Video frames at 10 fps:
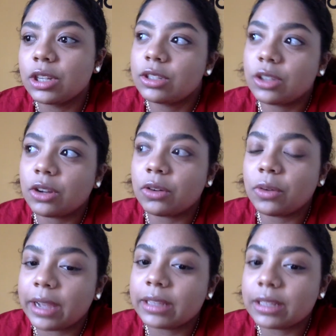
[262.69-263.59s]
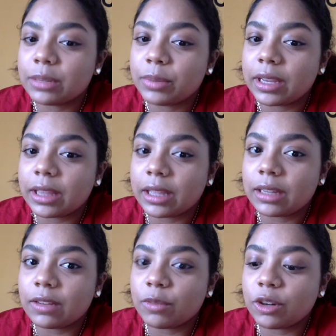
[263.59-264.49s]
So I ended up picking the
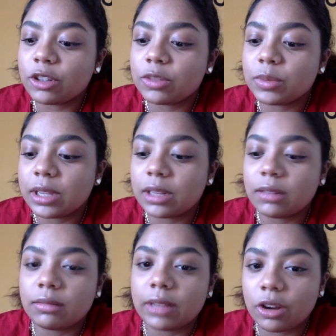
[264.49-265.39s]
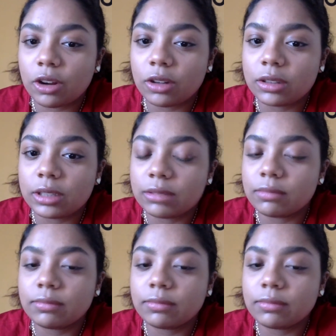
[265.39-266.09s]
end of March, but then they called and